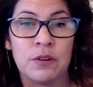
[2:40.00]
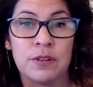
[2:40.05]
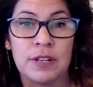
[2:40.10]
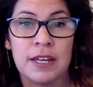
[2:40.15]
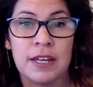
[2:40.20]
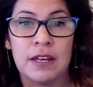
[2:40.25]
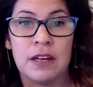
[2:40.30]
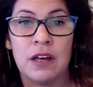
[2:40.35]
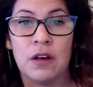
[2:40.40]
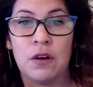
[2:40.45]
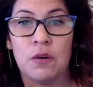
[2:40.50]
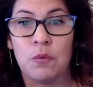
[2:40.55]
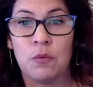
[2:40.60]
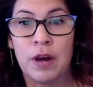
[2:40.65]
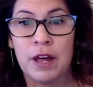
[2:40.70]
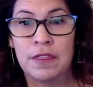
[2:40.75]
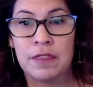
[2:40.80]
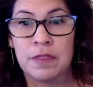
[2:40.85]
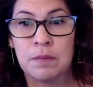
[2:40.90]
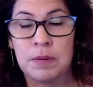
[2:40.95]
only
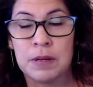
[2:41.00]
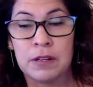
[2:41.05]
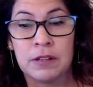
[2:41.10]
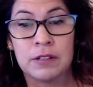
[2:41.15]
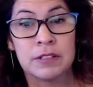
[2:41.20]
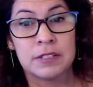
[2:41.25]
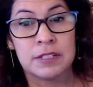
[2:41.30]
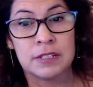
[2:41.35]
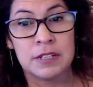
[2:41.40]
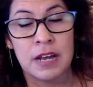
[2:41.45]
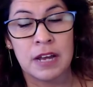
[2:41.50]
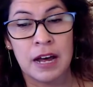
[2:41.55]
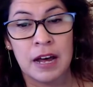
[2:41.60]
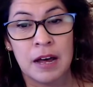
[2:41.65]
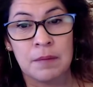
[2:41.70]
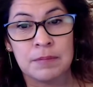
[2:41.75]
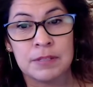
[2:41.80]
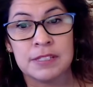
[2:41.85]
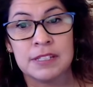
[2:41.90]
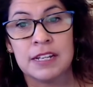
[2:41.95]
what the bill
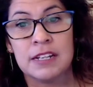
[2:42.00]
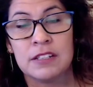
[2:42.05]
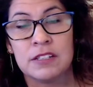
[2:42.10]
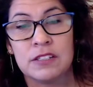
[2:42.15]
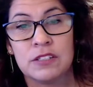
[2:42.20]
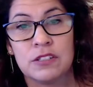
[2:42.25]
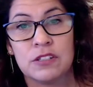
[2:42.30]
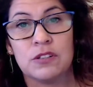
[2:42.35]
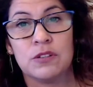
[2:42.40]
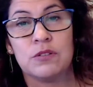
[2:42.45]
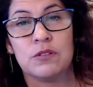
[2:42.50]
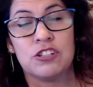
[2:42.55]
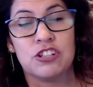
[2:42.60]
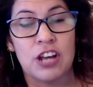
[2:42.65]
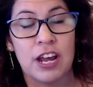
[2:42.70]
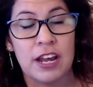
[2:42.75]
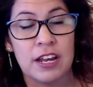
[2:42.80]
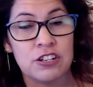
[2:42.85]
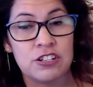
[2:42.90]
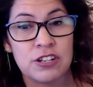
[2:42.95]
seeks to
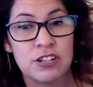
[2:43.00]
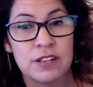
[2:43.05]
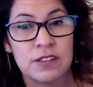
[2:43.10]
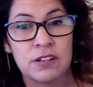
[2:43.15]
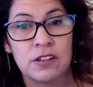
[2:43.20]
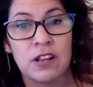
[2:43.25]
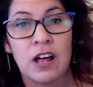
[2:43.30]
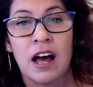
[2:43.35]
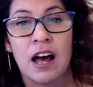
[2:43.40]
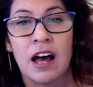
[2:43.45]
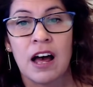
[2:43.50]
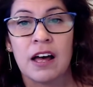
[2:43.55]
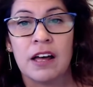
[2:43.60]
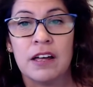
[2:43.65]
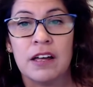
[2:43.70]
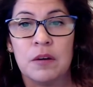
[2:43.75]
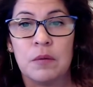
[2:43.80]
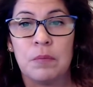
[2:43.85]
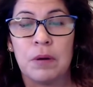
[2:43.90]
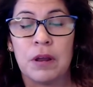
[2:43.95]
change in the law,
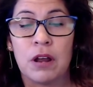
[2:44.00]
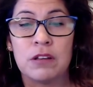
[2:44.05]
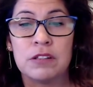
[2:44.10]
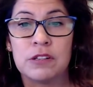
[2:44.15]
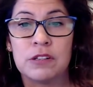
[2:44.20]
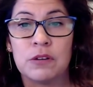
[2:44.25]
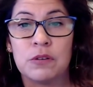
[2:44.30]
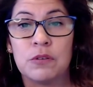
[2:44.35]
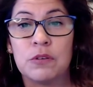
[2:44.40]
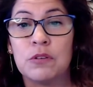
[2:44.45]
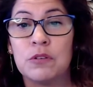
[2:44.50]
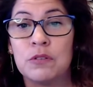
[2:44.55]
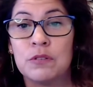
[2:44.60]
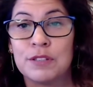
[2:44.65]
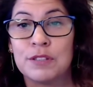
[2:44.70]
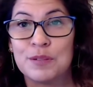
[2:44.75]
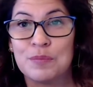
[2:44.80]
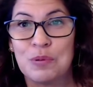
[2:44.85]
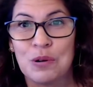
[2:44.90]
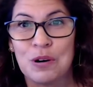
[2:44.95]
but also who
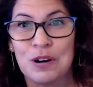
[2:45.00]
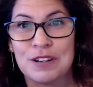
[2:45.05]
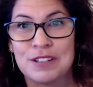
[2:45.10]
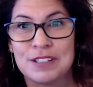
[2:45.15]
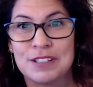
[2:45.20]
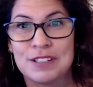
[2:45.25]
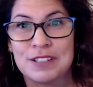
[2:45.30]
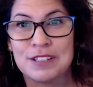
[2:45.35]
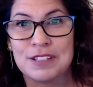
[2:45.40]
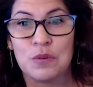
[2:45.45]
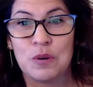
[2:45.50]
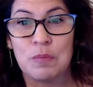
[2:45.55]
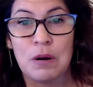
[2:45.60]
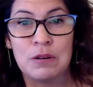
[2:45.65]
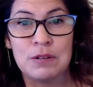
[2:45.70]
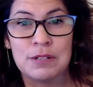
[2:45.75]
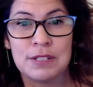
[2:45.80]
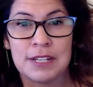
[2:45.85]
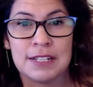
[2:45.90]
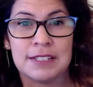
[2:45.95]
supports and who
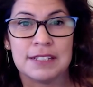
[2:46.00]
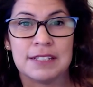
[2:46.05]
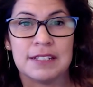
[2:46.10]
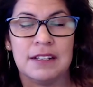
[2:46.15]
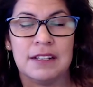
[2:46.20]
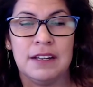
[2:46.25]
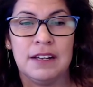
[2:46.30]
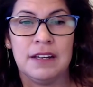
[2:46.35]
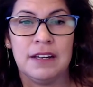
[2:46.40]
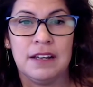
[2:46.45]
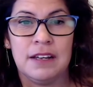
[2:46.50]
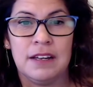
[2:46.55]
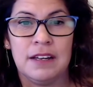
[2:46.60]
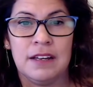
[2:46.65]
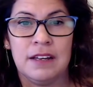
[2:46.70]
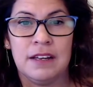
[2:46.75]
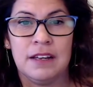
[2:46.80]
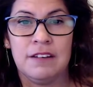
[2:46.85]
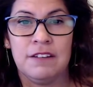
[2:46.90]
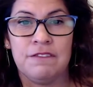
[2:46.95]
opposes.
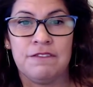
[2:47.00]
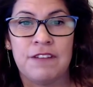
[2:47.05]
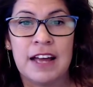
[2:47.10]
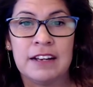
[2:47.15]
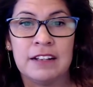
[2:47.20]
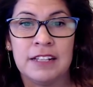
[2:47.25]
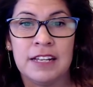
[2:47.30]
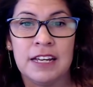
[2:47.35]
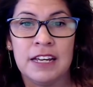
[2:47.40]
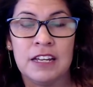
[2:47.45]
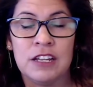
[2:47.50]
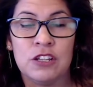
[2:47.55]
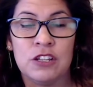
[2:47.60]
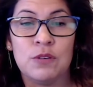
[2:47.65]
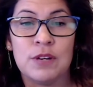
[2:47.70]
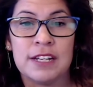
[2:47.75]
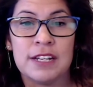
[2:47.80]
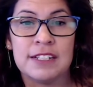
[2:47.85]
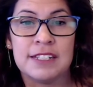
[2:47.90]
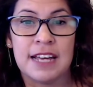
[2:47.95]
Finally,
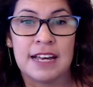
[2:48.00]
you can